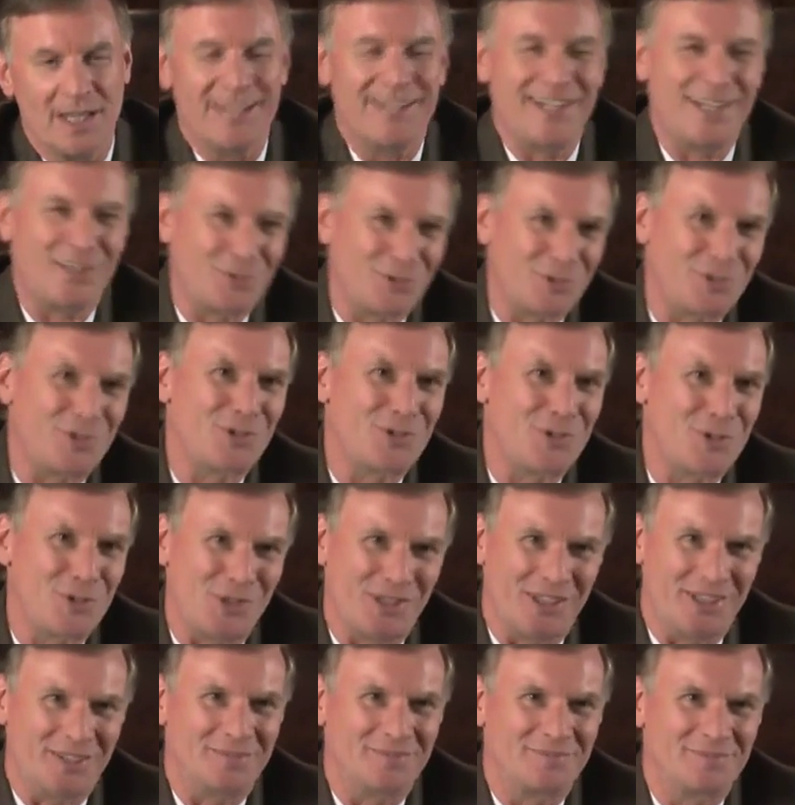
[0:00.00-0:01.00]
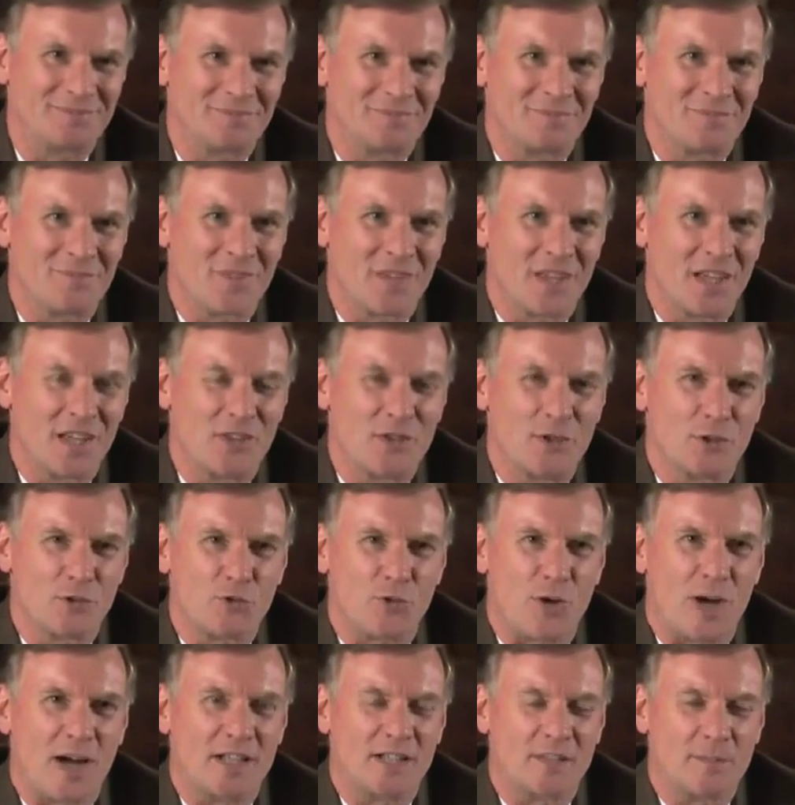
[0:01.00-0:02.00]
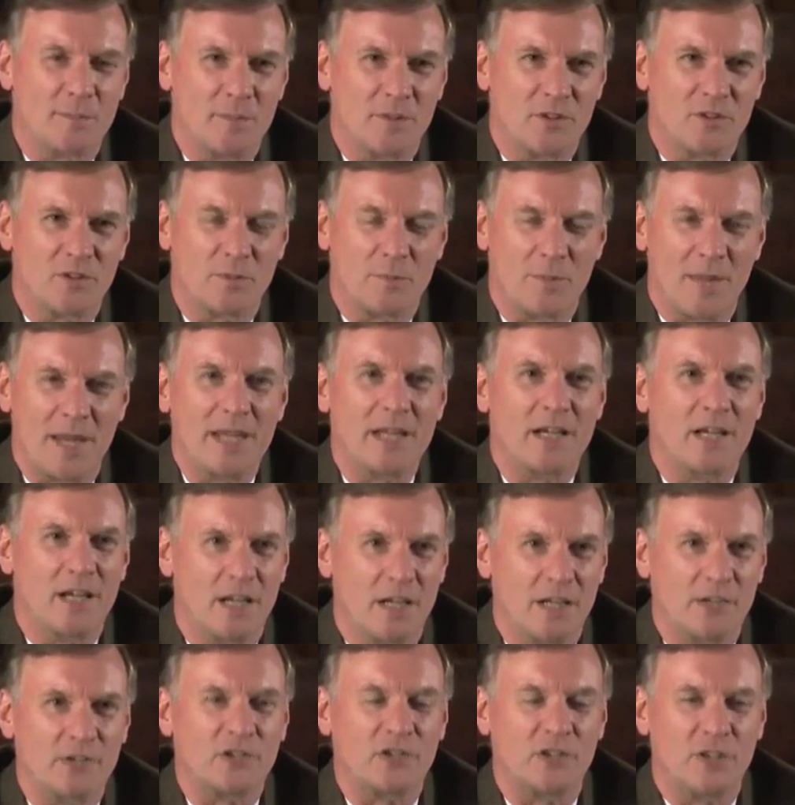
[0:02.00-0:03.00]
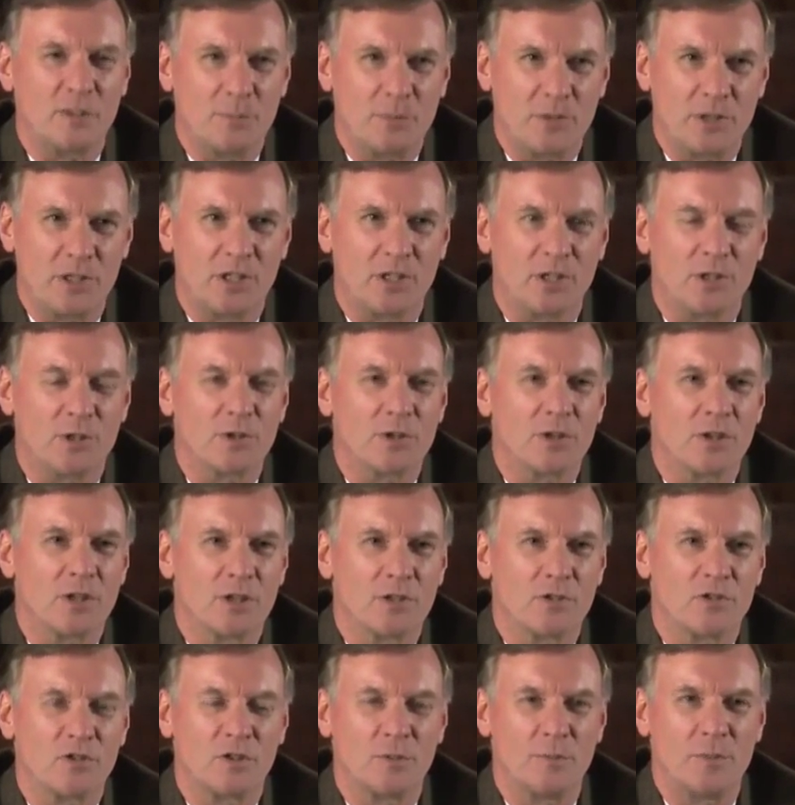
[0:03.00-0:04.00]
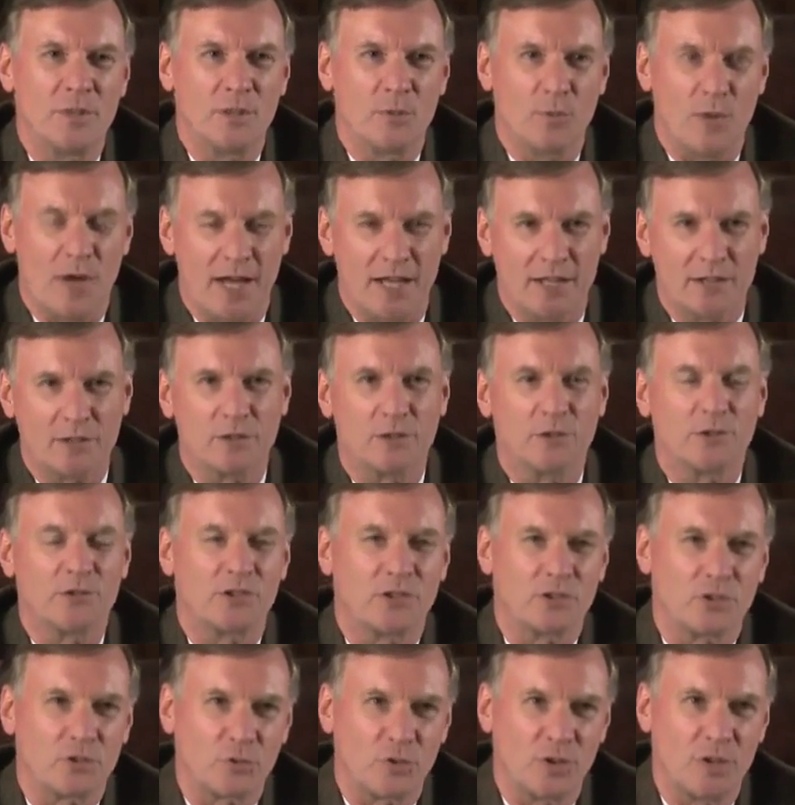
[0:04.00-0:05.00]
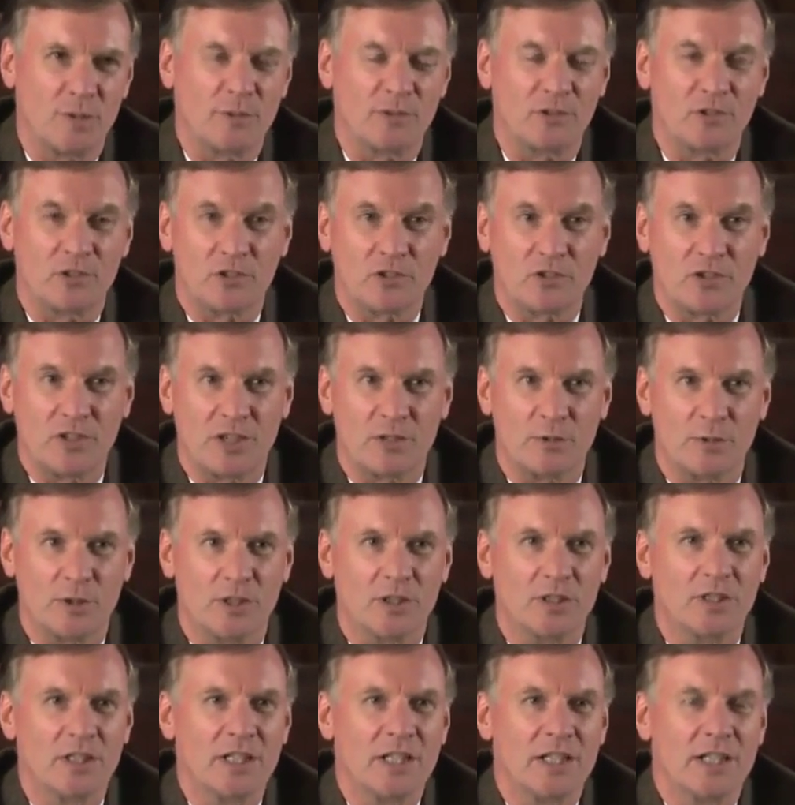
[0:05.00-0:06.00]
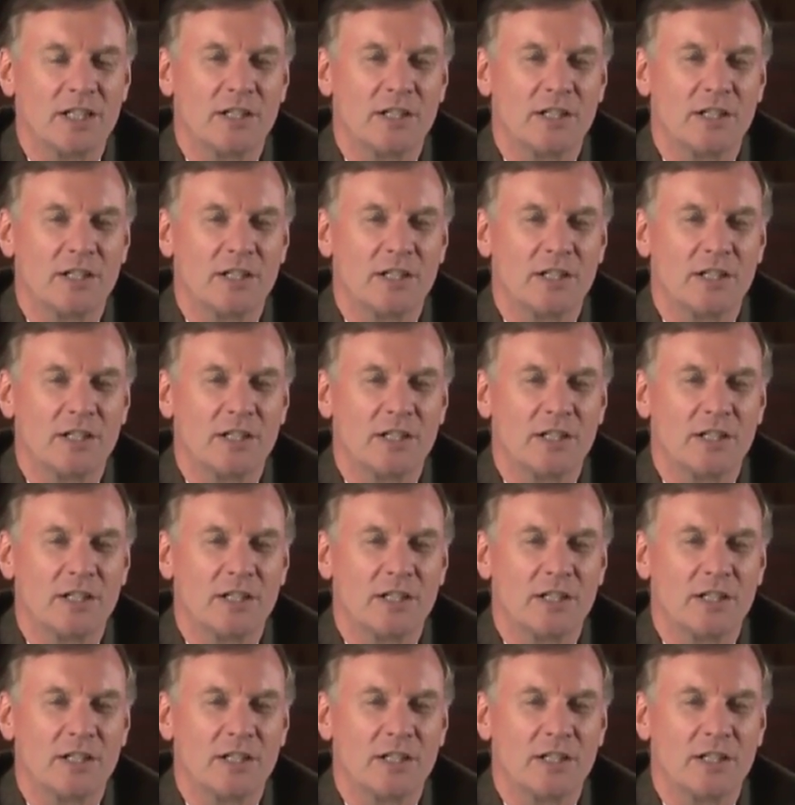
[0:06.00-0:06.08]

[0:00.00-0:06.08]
And that's what they're doing. They're trying to make us appear to be radicals, extremists, etc.,